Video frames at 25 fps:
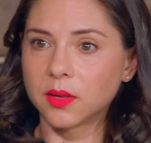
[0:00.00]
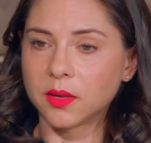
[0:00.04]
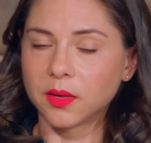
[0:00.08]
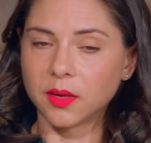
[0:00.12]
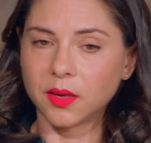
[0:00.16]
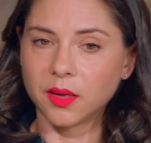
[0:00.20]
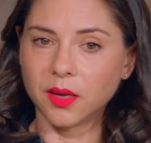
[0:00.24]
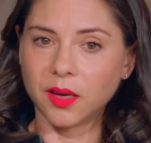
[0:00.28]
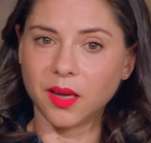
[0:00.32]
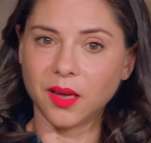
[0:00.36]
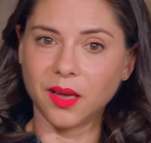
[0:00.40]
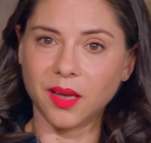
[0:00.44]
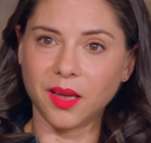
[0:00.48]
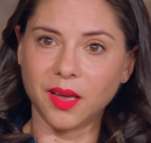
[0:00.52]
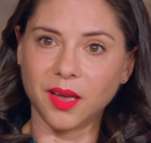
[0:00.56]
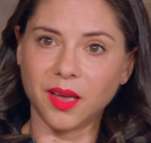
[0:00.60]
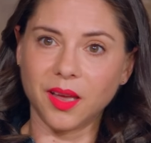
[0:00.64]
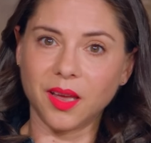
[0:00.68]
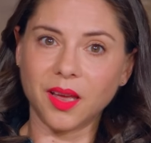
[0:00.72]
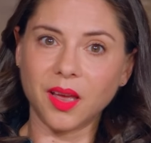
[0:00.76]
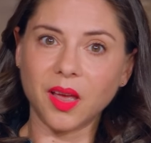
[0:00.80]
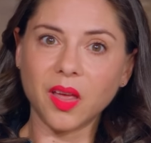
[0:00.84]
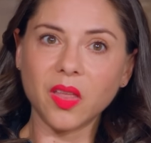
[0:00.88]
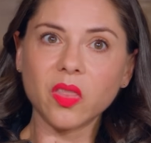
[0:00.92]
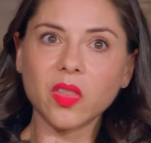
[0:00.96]
Yeah.
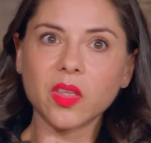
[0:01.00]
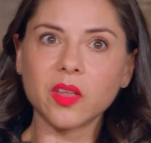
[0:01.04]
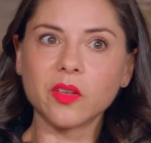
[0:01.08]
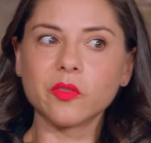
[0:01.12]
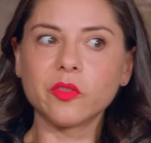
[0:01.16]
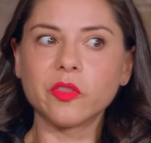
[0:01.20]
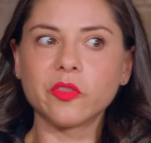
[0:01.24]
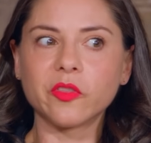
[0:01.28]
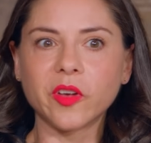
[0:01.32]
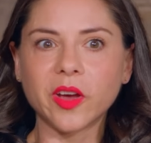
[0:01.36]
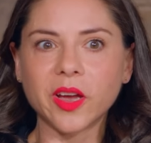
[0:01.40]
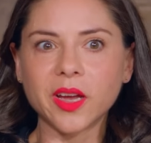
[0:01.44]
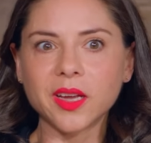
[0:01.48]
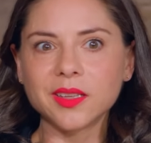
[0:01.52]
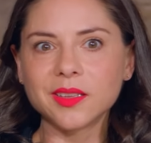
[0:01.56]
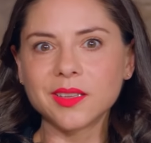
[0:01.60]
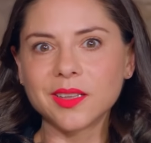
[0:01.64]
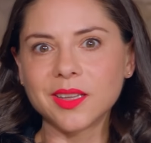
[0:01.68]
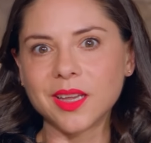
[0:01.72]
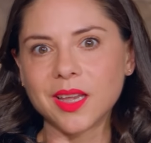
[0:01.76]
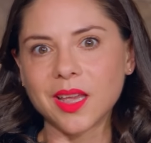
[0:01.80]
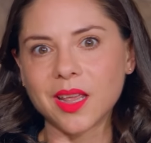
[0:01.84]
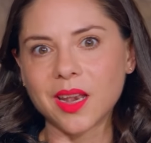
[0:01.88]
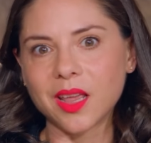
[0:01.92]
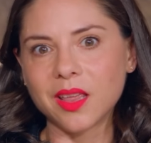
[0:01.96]
And then
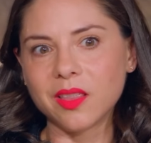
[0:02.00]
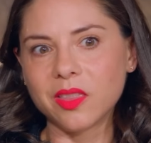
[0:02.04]
finally, and